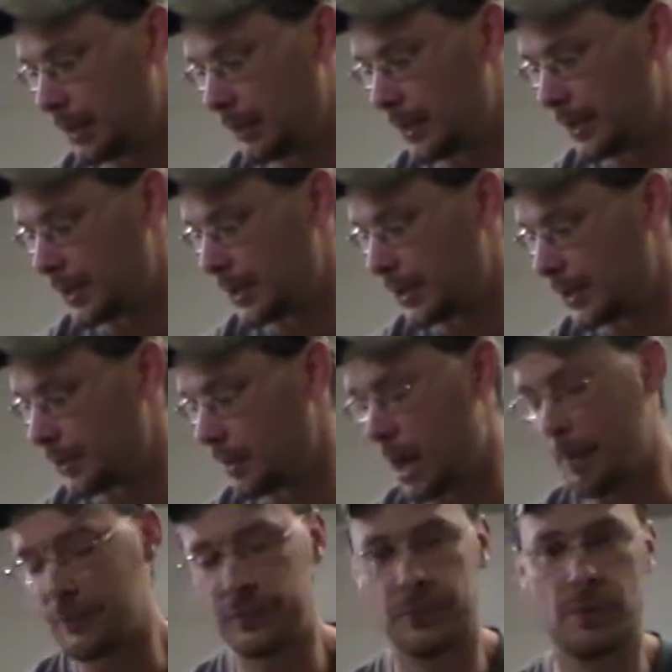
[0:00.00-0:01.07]
This is
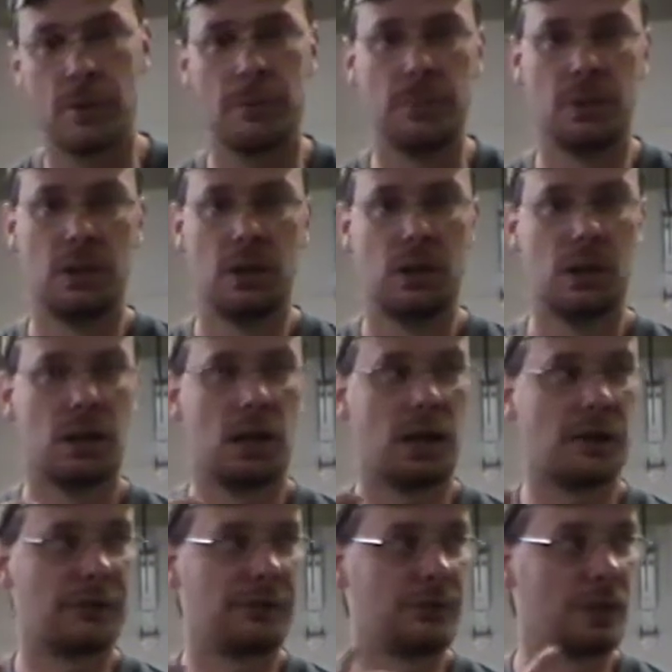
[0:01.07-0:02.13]
scraps from
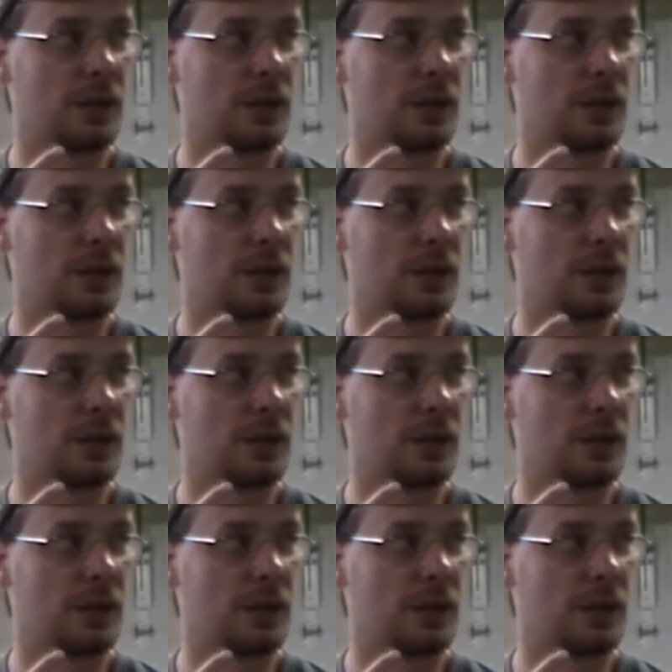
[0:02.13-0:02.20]
a